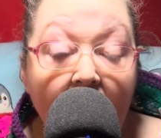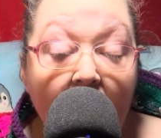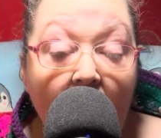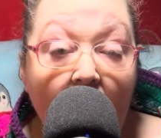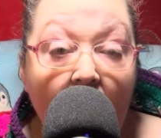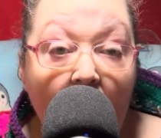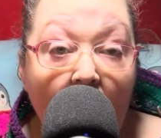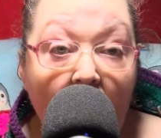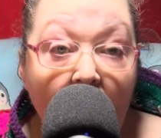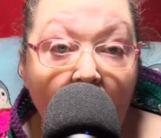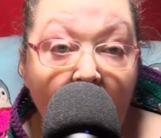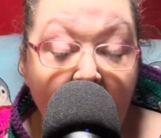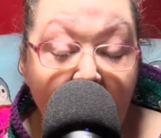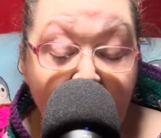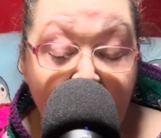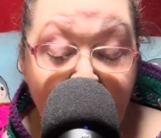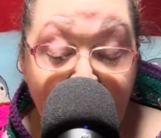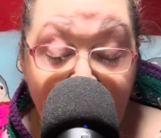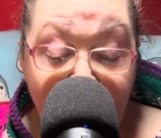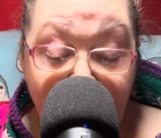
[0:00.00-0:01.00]
of
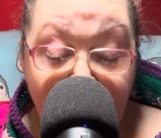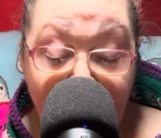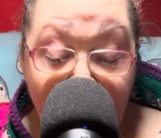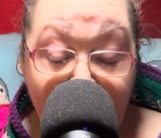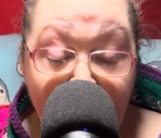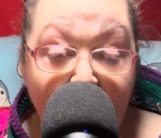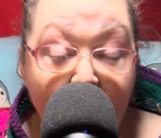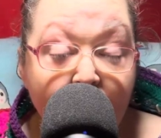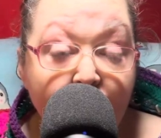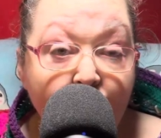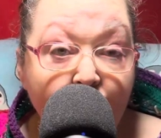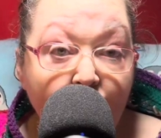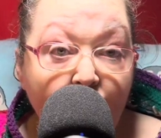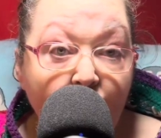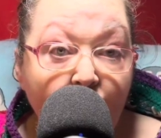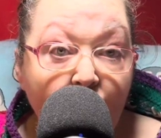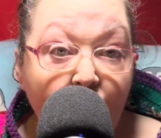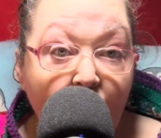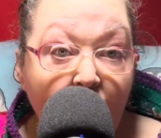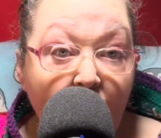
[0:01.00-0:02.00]
the
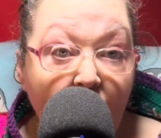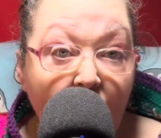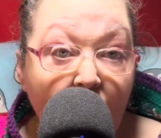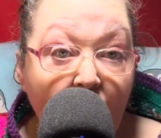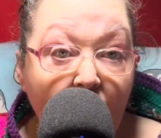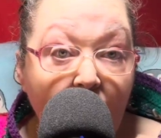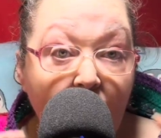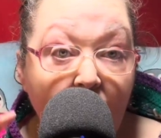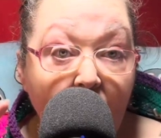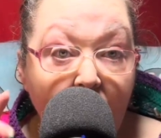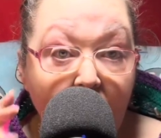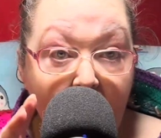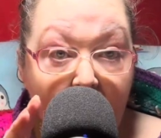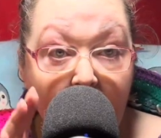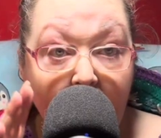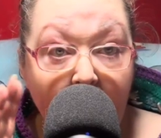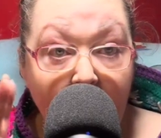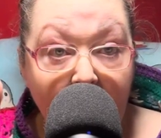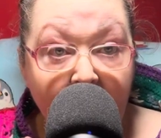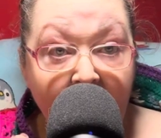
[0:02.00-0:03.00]
actual
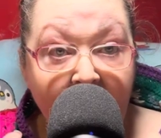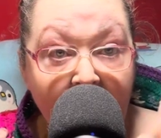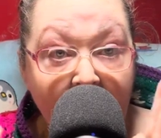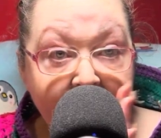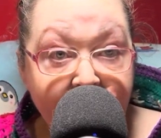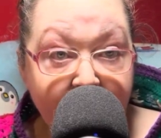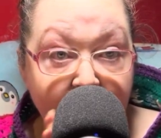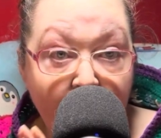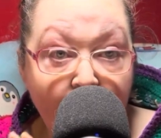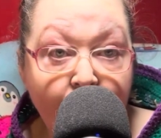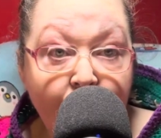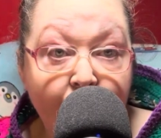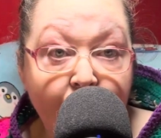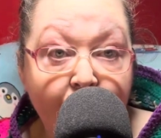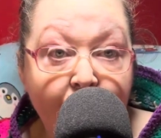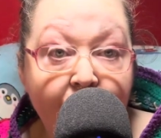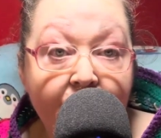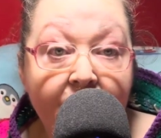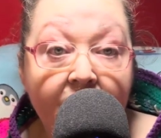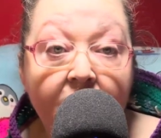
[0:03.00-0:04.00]
that I've shown them
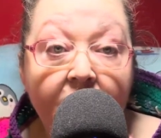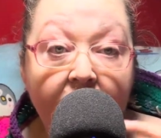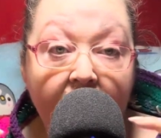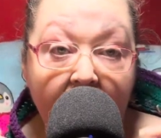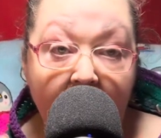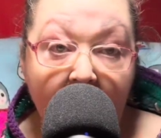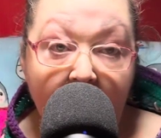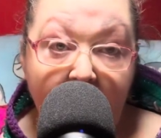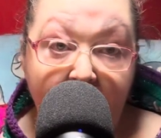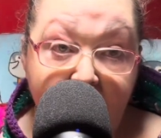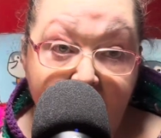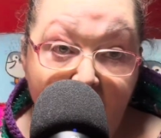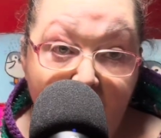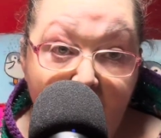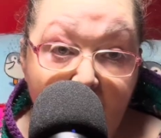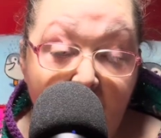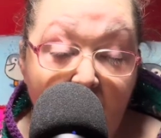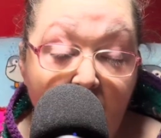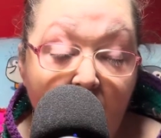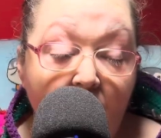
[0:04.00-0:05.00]
down
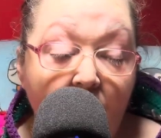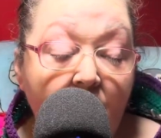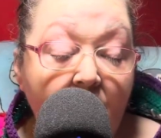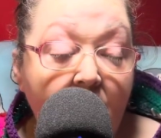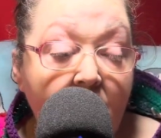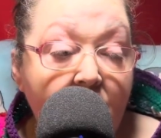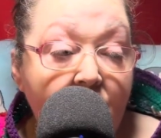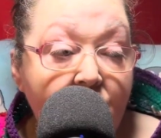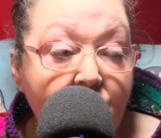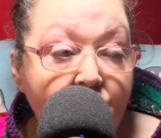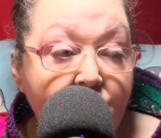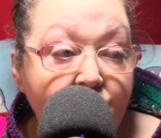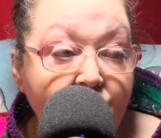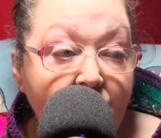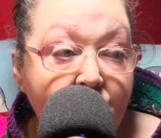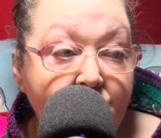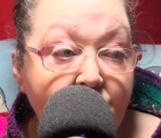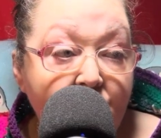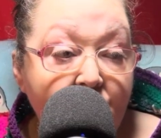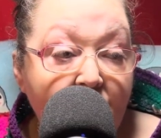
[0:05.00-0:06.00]
below in the
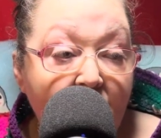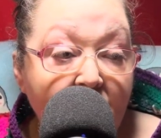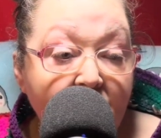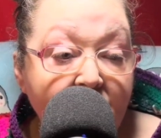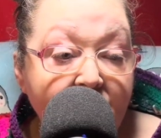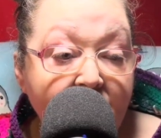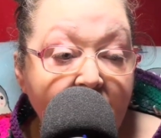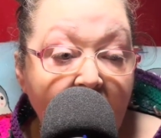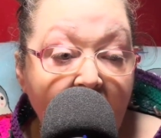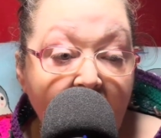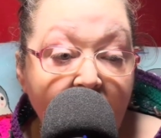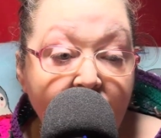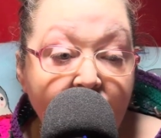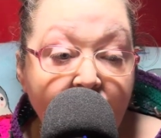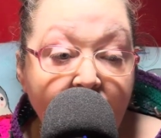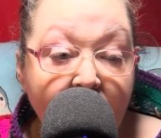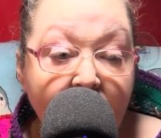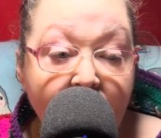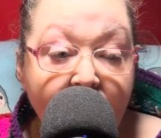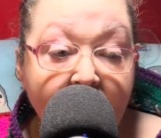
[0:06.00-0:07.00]
description box, in case you're
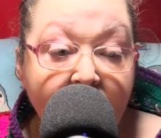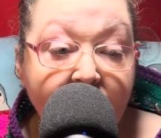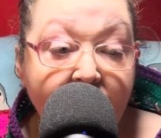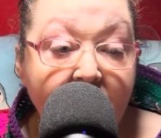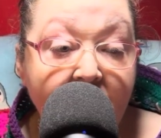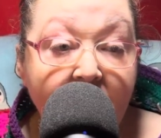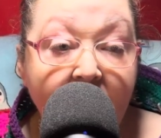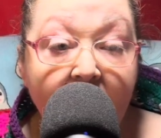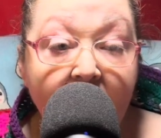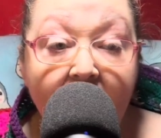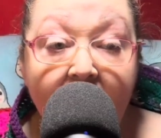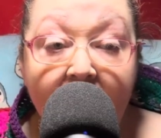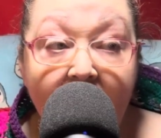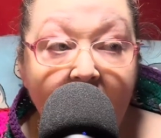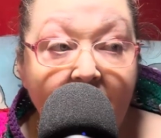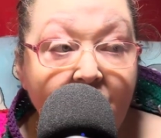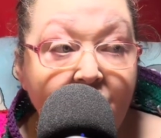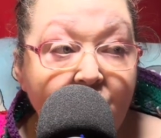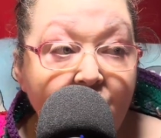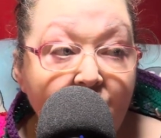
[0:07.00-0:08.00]
interested
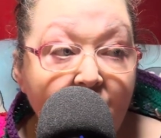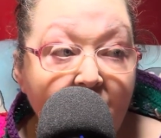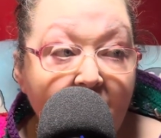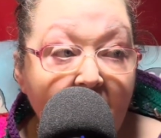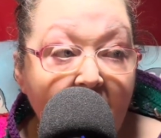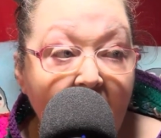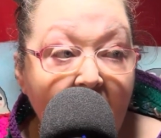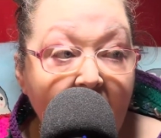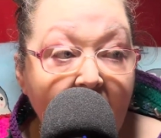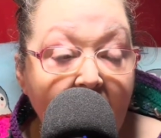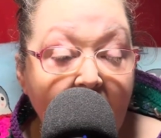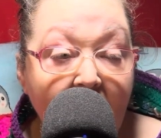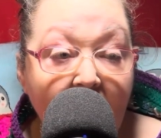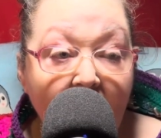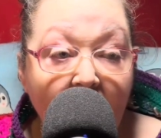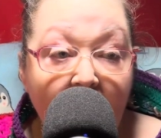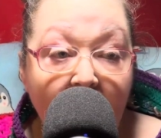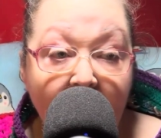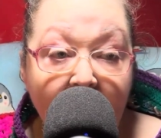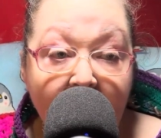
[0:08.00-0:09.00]
in doing any
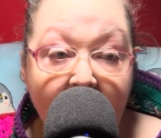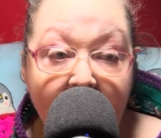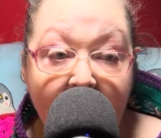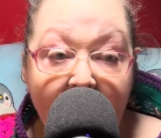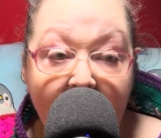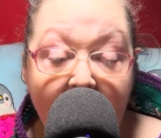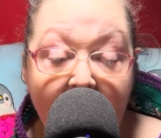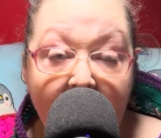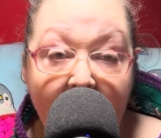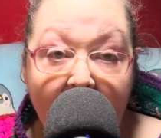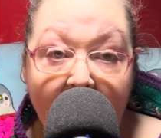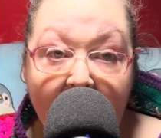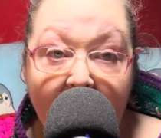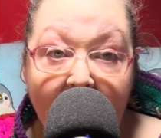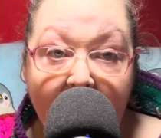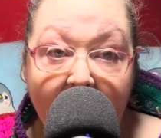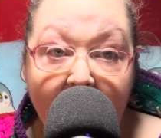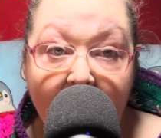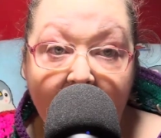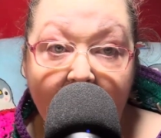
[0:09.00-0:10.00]
of the
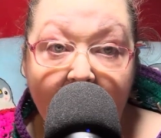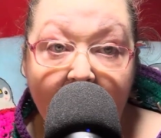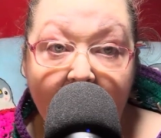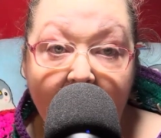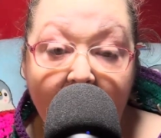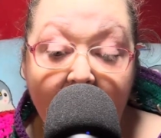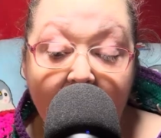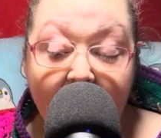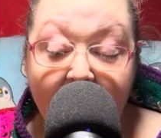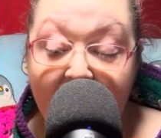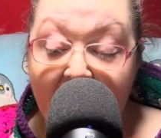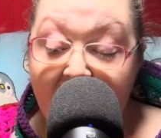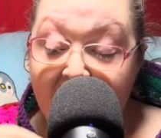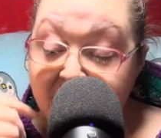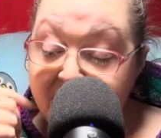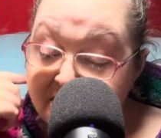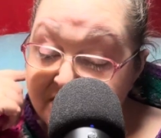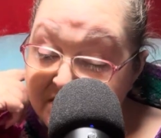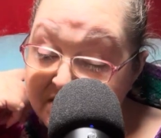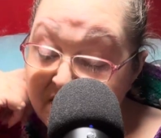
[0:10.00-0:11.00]

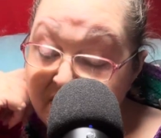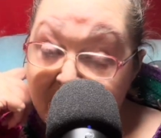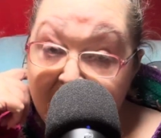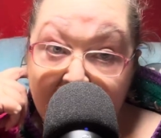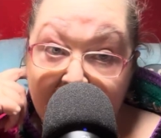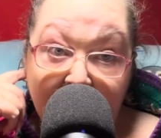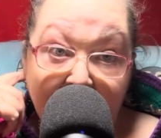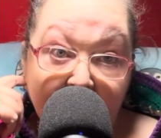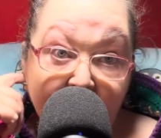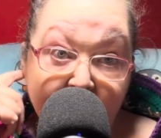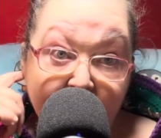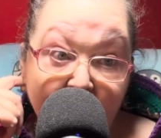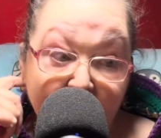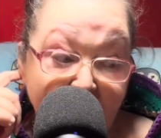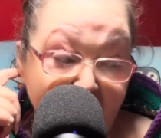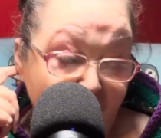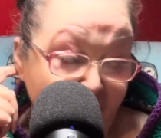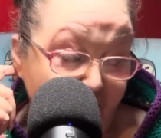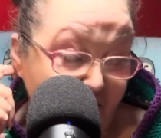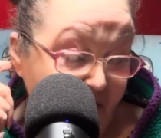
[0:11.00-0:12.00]
patterns and
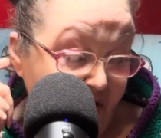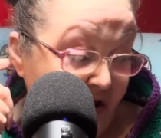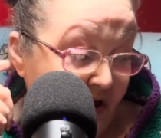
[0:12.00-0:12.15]
joining me.